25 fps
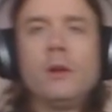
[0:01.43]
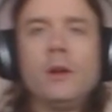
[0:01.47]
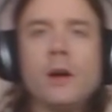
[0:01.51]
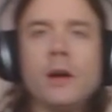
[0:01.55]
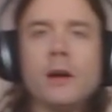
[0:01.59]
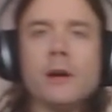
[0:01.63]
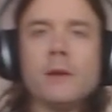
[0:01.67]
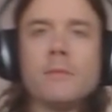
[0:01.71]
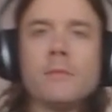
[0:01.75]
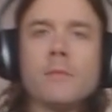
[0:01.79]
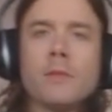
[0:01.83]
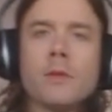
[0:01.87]

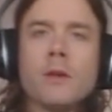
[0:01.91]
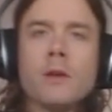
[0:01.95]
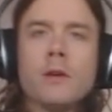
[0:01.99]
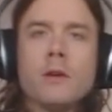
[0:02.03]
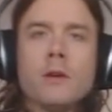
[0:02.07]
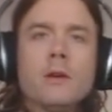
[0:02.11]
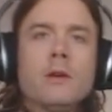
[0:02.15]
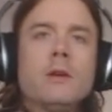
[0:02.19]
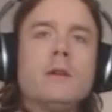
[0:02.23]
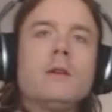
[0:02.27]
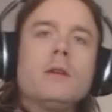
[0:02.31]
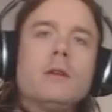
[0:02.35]
Hi.
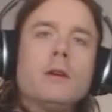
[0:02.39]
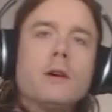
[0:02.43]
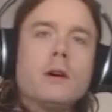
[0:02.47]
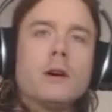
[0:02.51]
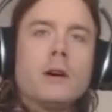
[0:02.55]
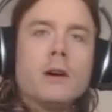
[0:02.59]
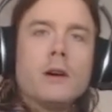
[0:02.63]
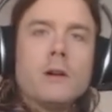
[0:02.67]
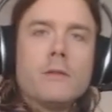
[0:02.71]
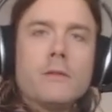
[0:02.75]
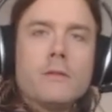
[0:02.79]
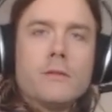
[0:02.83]

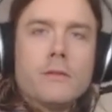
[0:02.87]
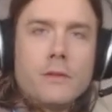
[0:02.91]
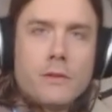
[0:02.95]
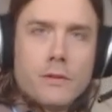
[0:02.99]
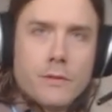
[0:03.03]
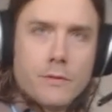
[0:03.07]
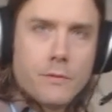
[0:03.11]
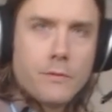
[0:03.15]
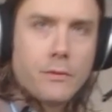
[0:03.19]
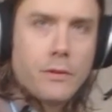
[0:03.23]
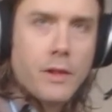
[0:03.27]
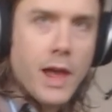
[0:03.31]

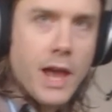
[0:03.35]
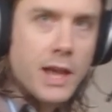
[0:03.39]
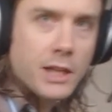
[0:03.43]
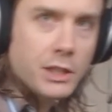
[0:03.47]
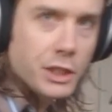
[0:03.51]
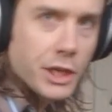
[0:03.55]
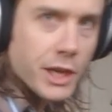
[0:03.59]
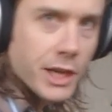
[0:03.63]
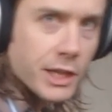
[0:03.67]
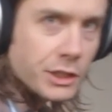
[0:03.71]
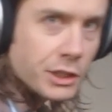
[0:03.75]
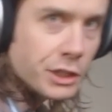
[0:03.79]

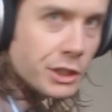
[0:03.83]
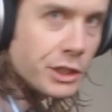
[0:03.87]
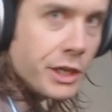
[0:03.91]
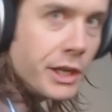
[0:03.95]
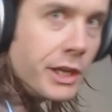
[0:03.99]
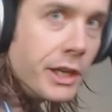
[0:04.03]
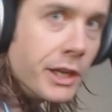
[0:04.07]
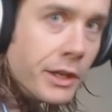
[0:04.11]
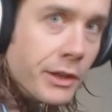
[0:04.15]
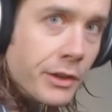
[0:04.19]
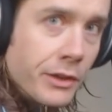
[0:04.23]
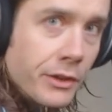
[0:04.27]
Flash
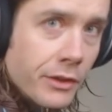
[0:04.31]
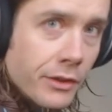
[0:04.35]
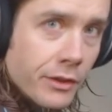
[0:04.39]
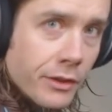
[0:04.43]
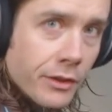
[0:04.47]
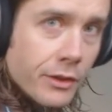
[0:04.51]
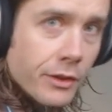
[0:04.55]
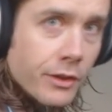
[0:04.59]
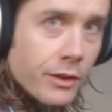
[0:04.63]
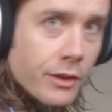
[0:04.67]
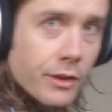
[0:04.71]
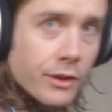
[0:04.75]
HD
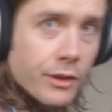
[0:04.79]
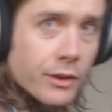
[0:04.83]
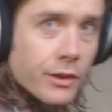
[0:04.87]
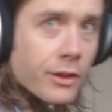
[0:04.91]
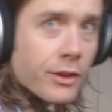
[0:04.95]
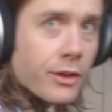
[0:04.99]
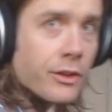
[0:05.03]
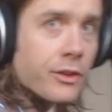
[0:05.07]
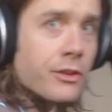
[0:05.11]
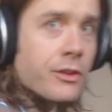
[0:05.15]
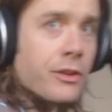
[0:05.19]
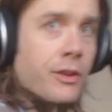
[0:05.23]

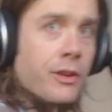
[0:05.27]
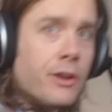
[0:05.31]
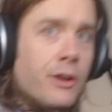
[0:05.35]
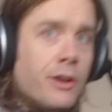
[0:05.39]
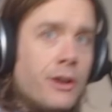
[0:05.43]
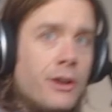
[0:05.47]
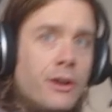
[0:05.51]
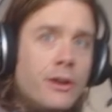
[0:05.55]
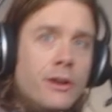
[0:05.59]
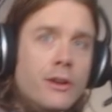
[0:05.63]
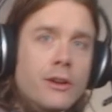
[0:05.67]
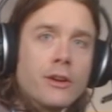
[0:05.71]
is
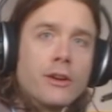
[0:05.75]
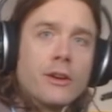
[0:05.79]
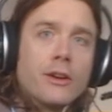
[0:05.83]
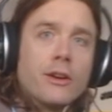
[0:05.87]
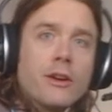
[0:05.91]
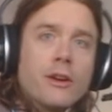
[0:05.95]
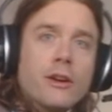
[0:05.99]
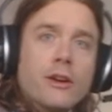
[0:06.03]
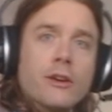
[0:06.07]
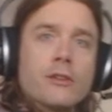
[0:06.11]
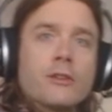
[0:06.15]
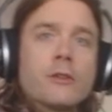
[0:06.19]
a
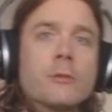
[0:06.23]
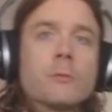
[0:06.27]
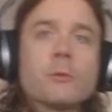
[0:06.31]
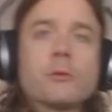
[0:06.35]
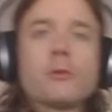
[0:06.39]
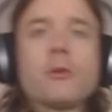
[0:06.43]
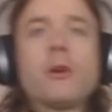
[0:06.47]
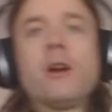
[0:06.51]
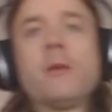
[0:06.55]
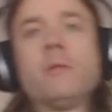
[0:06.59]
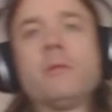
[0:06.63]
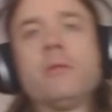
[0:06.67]

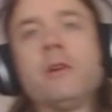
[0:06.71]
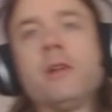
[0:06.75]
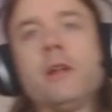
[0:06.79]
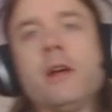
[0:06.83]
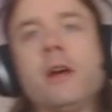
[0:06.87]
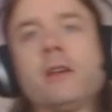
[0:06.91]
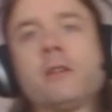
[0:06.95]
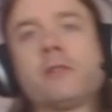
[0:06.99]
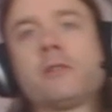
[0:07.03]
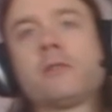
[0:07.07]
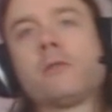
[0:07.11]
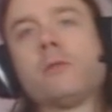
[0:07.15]
subscriber that
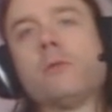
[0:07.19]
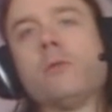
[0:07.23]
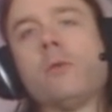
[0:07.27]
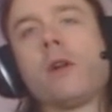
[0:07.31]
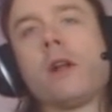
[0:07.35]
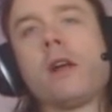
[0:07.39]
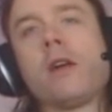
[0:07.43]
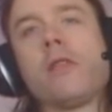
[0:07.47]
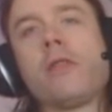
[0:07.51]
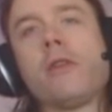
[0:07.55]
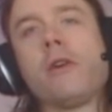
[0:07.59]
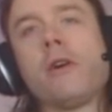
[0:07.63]
asked
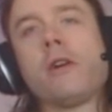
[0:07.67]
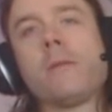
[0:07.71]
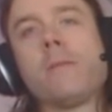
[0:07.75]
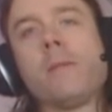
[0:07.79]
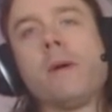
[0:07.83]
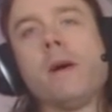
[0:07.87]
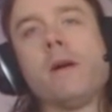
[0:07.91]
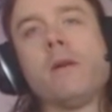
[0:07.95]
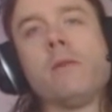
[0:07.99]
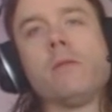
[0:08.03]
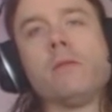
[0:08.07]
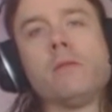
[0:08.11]
what I thought
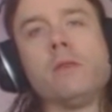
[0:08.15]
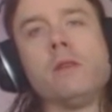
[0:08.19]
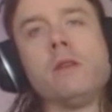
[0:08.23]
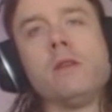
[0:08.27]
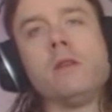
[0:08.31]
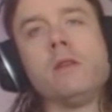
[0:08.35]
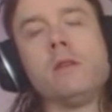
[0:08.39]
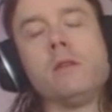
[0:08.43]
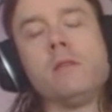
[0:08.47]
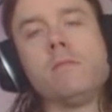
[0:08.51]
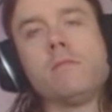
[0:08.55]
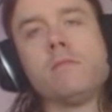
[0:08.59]
about
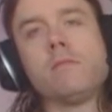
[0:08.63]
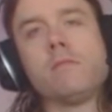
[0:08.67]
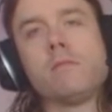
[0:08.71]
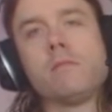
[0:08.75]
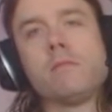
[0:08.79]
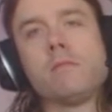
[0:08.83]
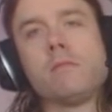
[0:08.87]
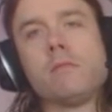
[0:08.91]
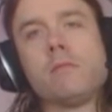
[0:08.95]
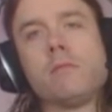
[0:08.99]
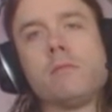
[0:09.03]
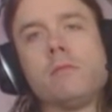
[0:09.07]
the
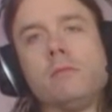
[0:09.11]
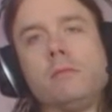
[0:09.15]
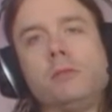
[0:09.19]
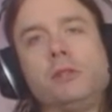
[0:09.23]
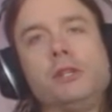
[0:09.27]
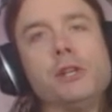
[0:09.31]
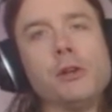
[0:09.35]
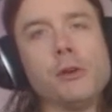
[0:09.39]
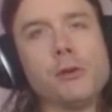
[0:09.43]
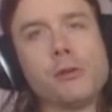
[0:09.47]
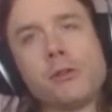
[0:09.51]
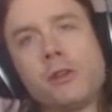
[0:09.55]

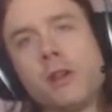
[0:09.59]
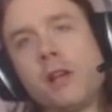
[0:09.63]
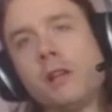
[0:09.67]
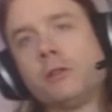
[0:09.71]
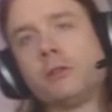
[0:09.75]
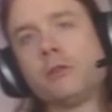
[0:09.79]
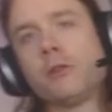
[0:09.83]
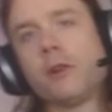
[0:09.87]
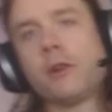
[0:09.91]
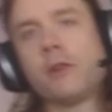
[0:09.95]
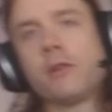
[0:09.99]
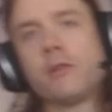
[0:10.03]

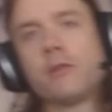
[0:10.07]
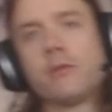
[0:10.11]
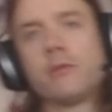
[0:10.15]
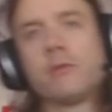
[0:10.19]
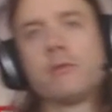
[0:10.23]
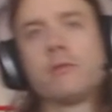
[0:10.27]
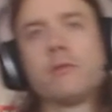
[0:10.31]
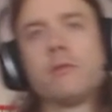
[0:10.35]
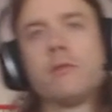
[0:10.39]
geocentric